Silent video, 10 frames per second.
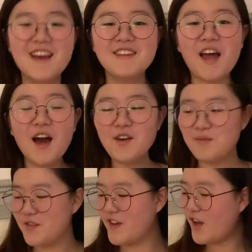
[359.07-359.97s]
Now
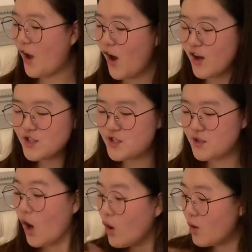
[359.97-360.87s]
moving on to,
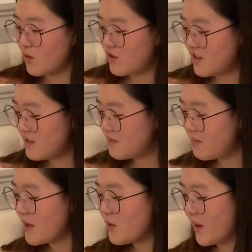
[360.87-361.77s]
oh,
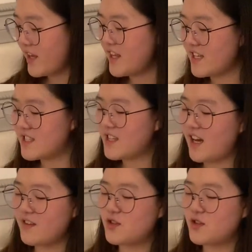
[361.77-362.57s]
by the way, yes, I have to